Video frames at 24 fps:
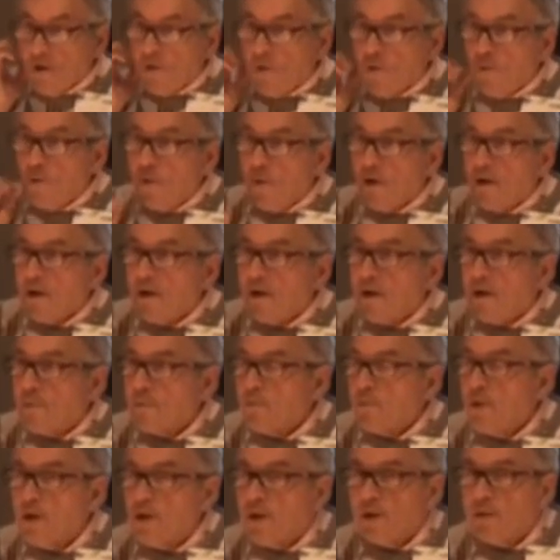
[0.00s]
what I'm
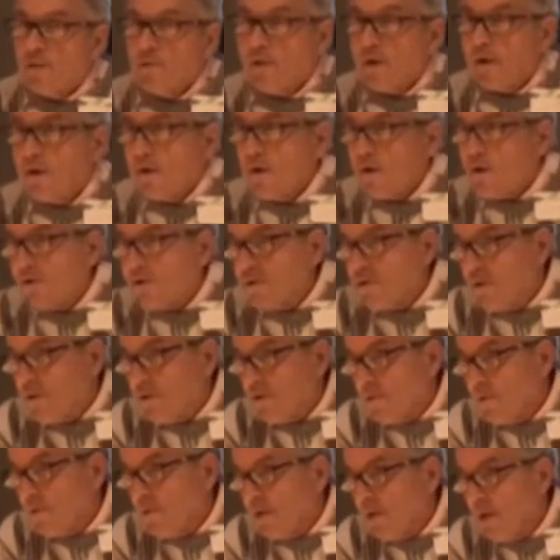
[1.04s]
talking about.
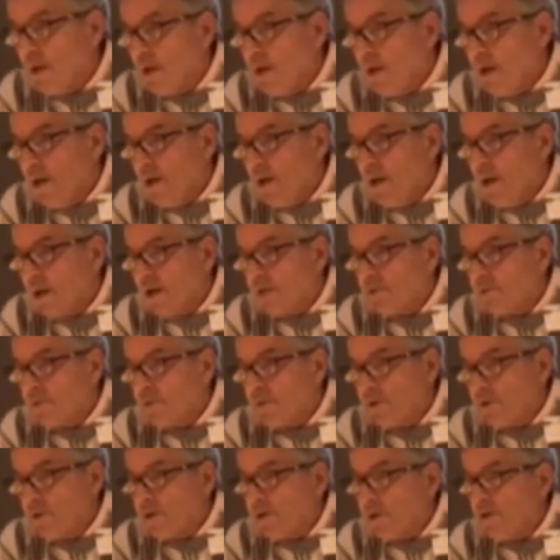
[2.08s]
Also
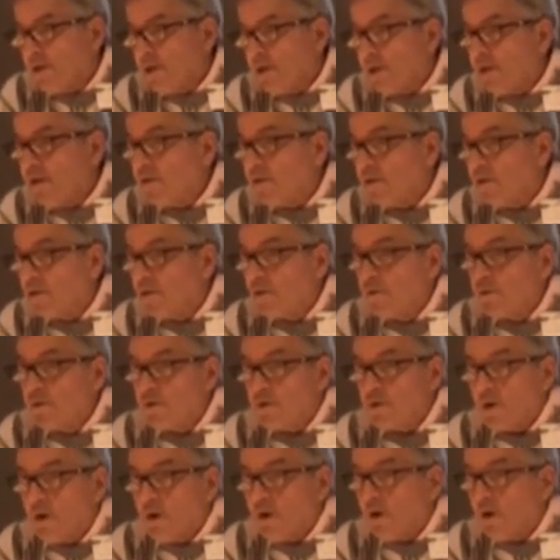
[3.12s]
explicitly includes a